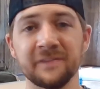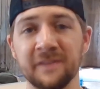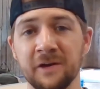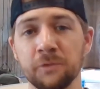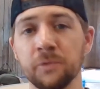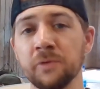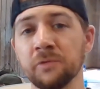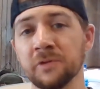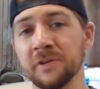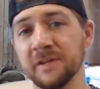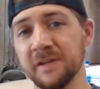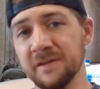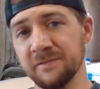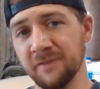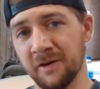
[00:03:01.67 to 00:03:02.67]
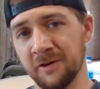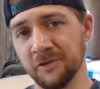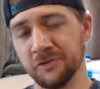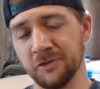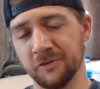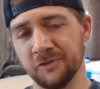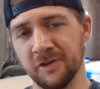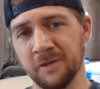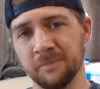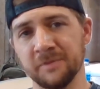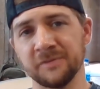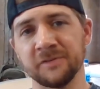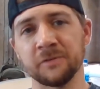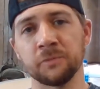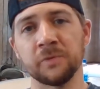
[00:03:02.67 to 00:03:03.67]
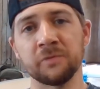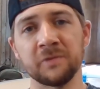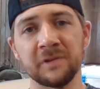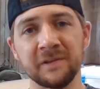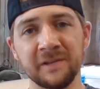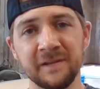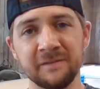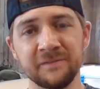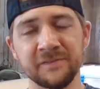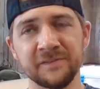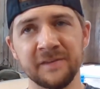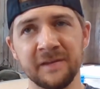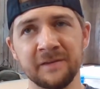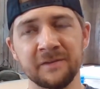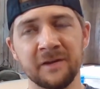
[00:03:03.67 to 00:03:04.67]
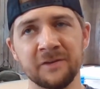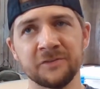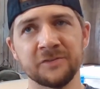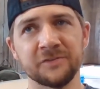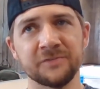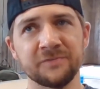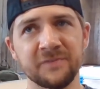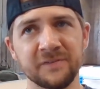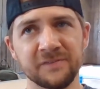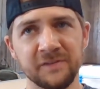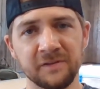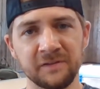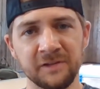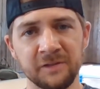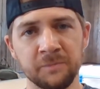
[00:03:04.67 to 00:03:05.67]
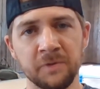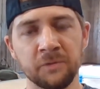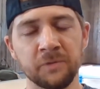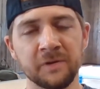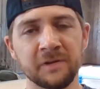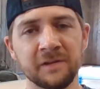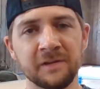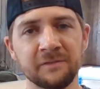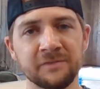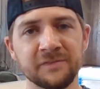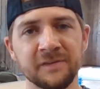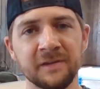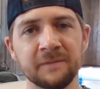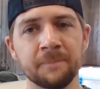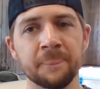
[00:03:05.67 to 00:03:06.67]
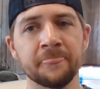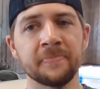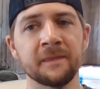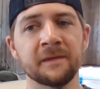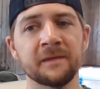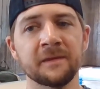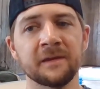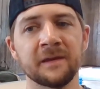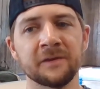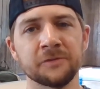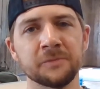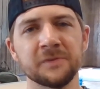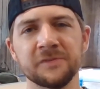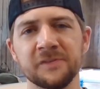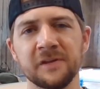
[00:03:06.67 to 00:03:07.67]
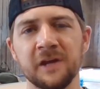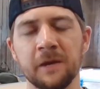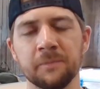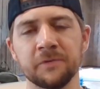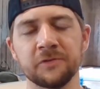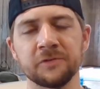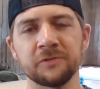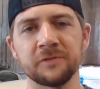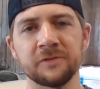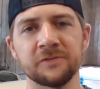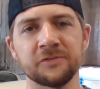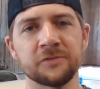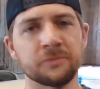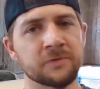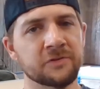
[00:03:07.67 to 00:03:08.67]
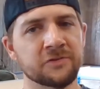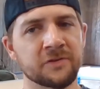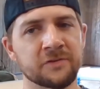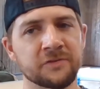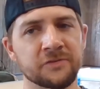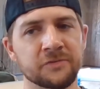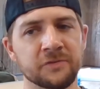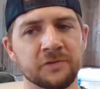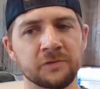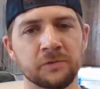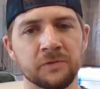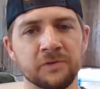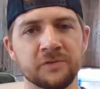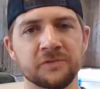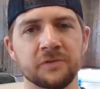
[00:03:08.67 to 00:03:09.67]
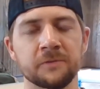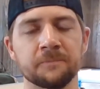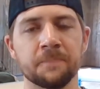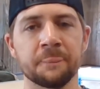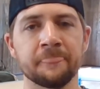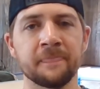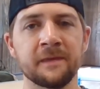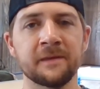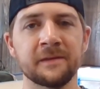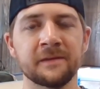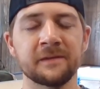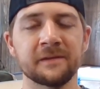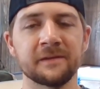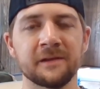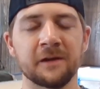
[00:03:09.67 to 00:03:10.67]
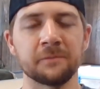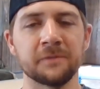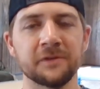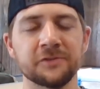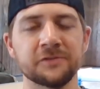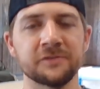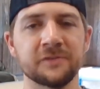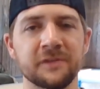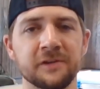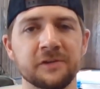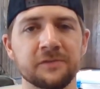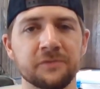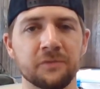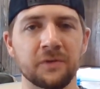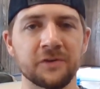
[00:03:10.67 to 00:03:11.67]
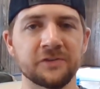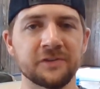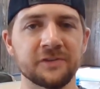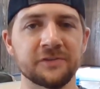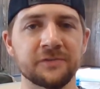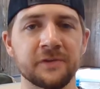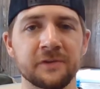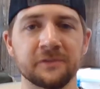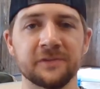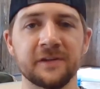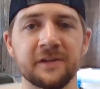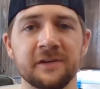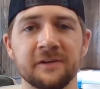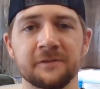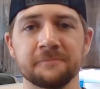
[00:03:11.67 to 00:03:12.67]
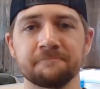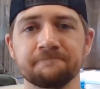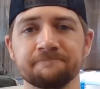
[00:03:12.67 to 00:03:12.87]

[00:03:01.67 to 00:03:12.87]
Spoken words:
that we would leave our church campus and we would live sent, not just physically, but we'd live sent as we seek opportunities to reach others for the Lord. So God bless you. Thank you for watching this video. Take care.